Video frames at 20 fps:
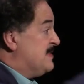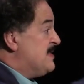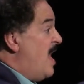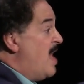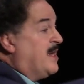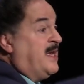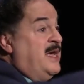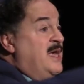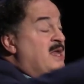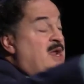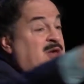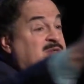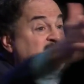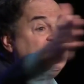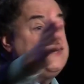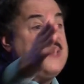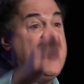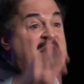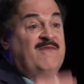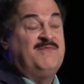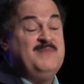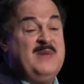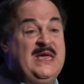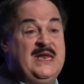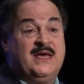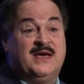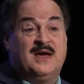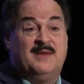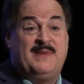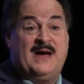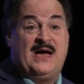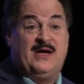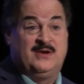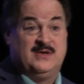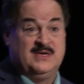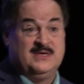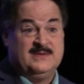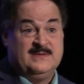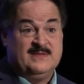talking in our staff meeting about